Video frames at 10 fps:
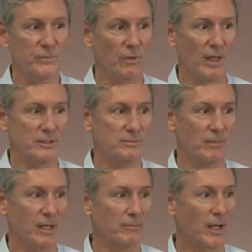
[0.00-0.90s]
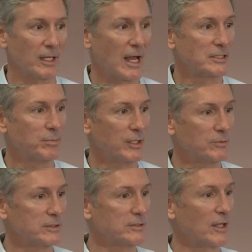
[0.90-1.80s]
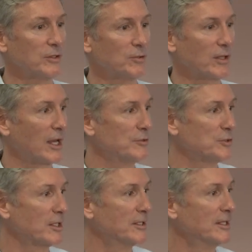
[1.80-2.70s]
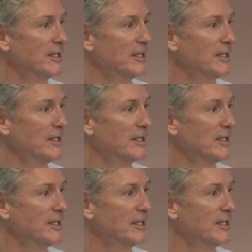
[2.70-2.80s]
So that's my, my last pitch was nothing to do with hydrogen.